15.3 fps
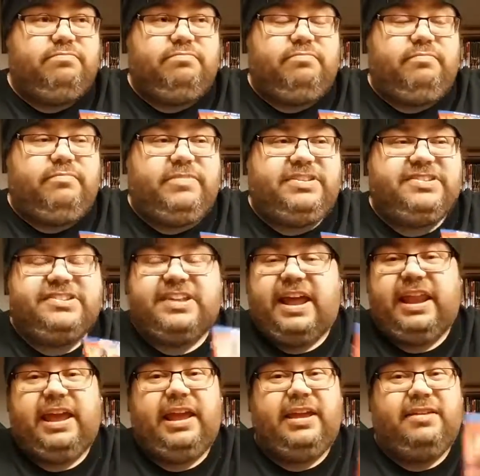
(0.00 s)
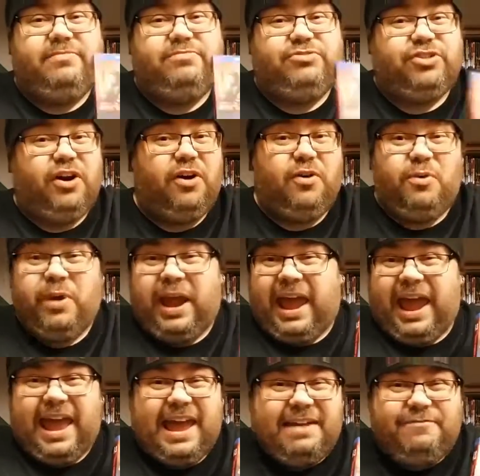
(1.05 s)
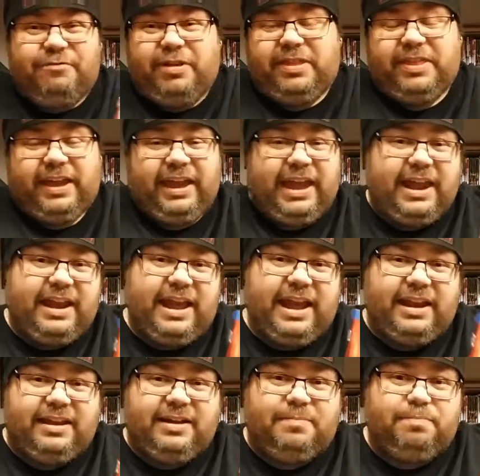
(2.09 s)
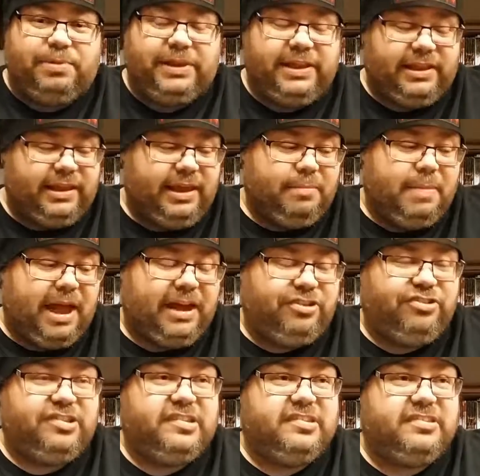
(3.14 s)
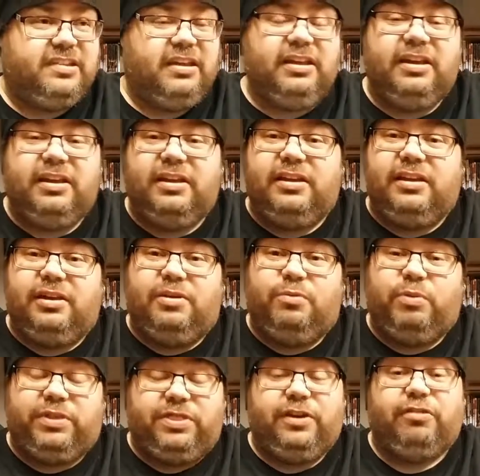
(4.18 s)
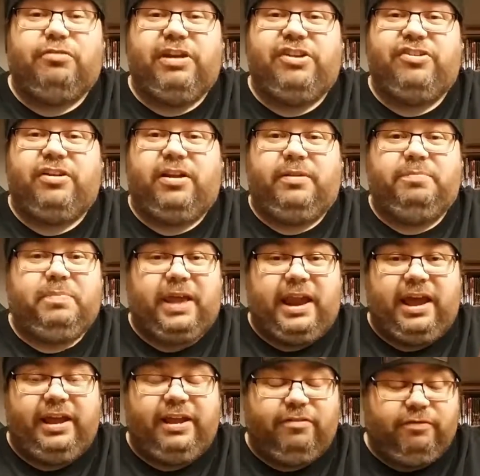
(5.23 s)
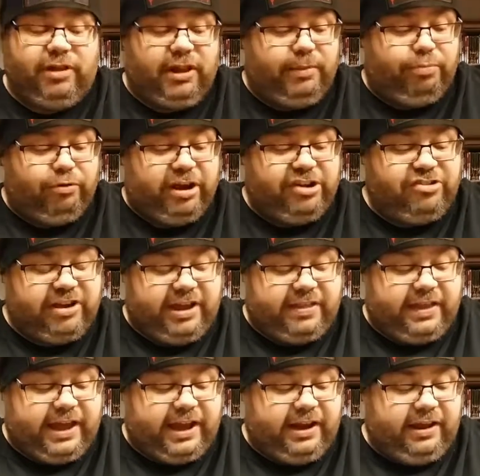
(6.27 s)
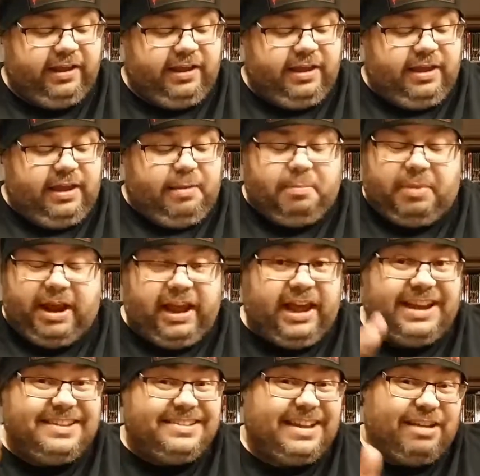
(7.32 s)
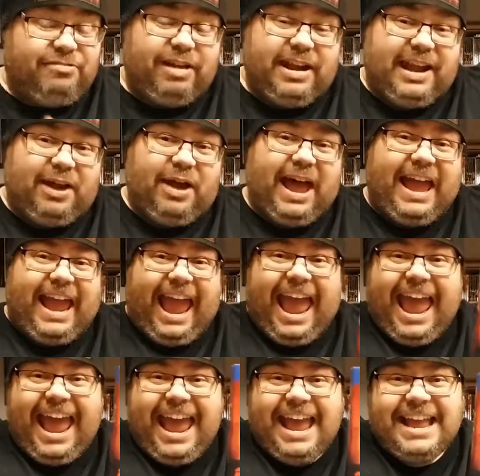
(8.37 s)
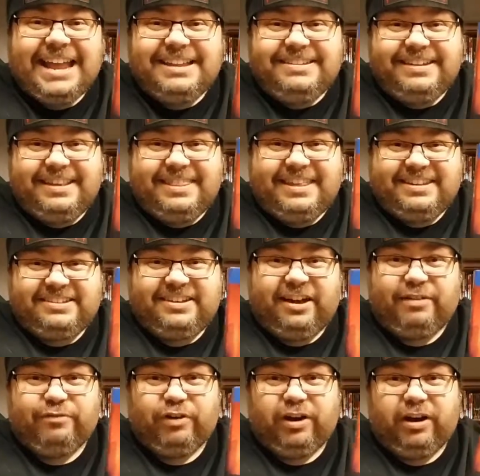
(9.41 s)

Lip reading: Setting, tone, everything. It completely matches with the original, and I can really appreciate that. But I gotta say right now, I hate this cover.